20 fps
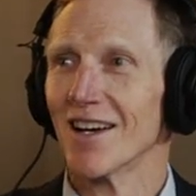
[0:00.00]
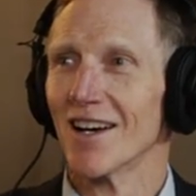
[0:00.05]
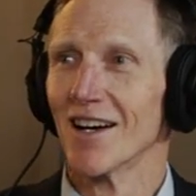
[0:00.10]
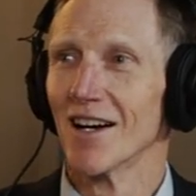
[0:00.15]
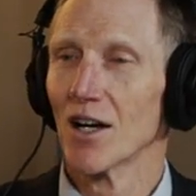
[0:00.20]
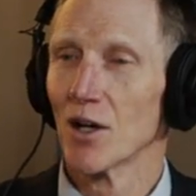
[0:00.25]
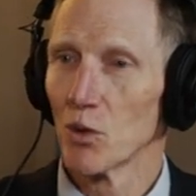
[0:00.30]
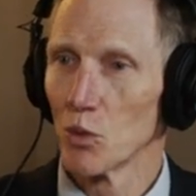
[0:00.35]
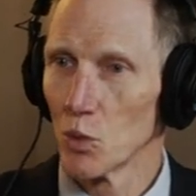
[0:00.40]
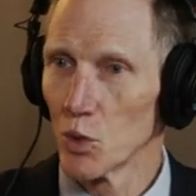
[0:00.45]

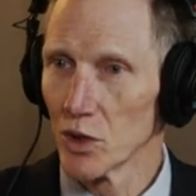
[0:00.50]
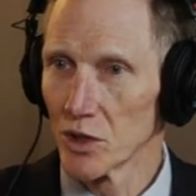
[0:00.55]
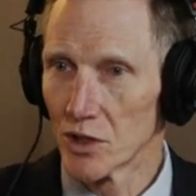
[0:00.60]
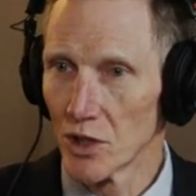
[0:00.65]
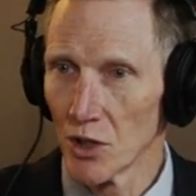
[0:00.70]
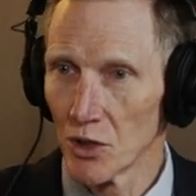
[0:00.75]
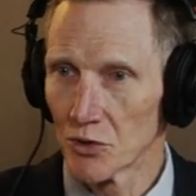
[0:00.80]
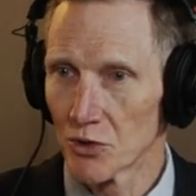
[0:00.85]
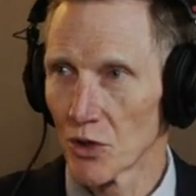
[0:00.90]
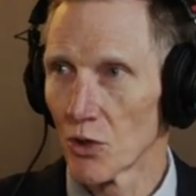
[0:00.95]
uh, would
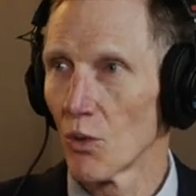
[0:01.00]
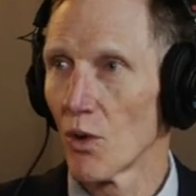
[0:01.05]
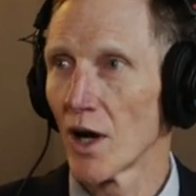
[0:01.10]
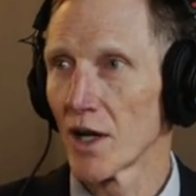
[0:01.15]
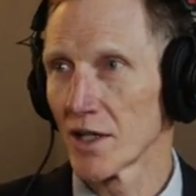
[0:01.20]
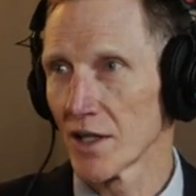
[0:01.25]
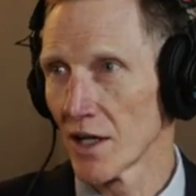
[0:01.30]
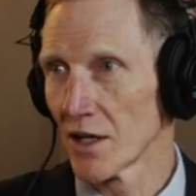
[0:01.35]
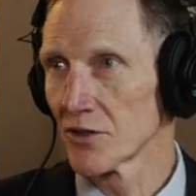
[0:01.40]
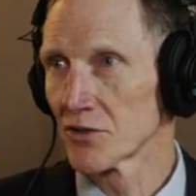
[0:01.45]
go to the
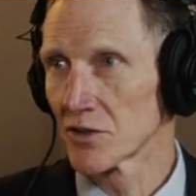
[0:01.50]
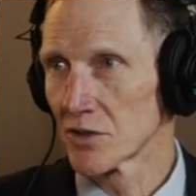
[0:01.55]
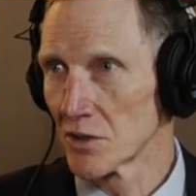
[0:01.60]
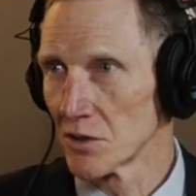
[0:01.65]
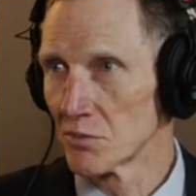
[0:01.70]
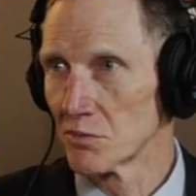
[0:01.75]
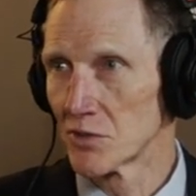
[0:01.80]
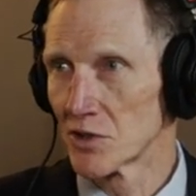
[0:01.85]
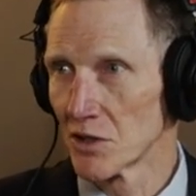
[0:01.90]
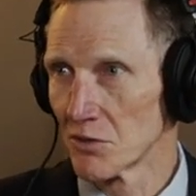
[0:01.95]
White House
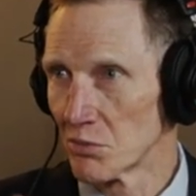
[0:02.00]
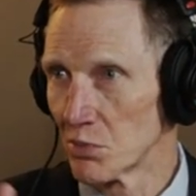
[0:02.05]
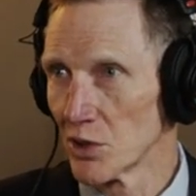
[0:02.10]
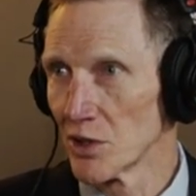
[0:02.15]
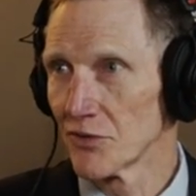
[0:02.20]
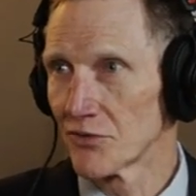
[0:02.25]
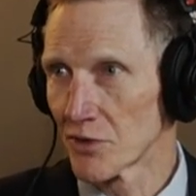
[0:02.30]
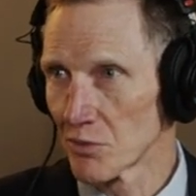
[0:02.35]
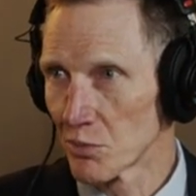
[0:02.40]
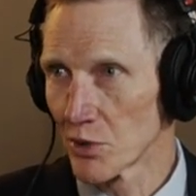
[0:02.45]
to, to
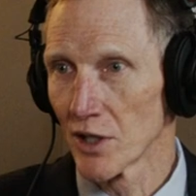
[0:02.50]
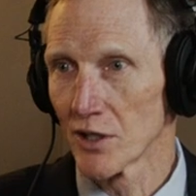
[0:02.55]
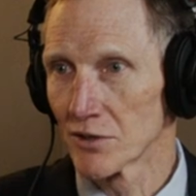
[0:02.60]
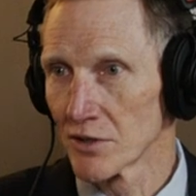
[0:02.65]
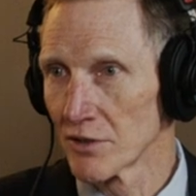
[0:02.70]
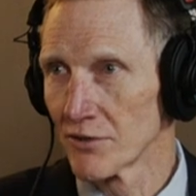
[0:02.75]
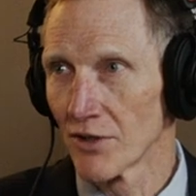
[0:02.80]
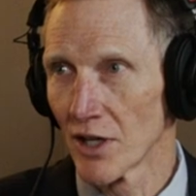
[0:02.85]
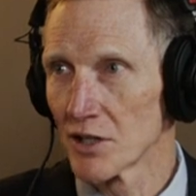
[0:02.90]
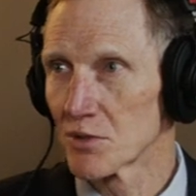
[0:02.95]
brief the
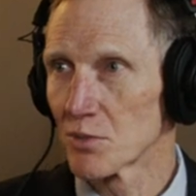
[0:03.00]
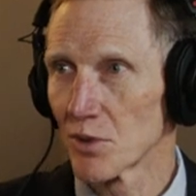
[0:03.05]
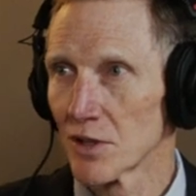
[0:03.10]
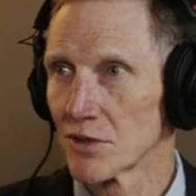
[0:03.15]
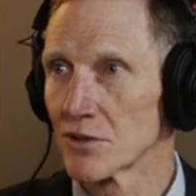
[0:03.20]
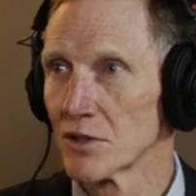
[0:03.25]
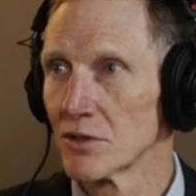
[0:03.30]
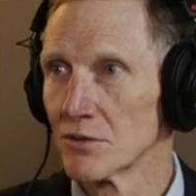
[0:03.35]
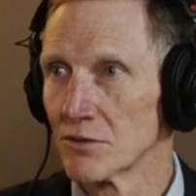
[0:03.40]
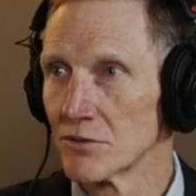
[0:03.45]
president, vice
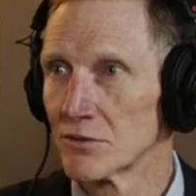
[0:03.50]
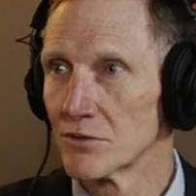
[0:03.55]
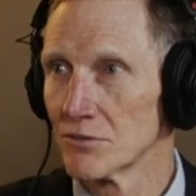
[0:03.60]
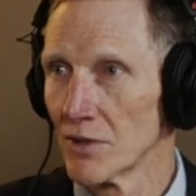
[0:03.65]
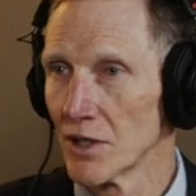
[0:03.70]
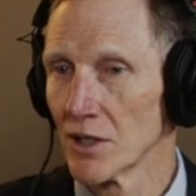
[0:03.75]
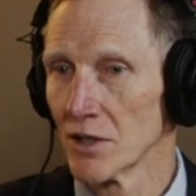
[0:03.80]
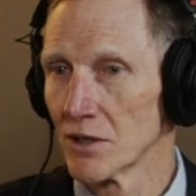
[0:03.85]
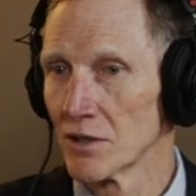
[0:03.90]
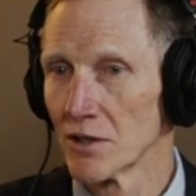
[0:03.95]
president,
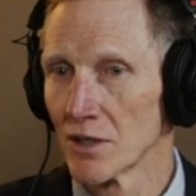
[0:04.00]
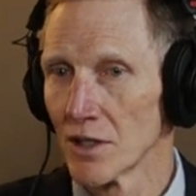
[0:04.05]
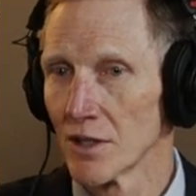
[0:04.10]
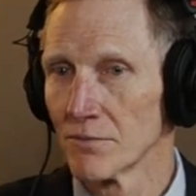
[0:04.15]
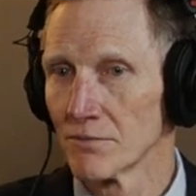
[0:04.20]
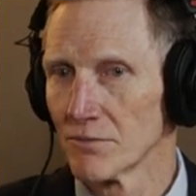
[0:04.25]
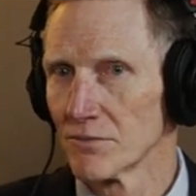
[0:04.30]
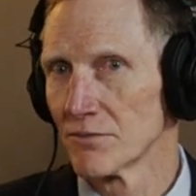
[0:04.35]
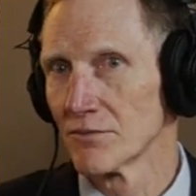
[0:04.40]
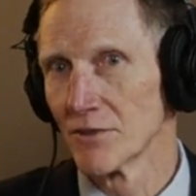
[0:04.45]
and
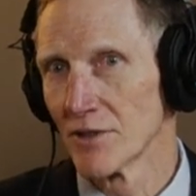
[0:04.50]
um,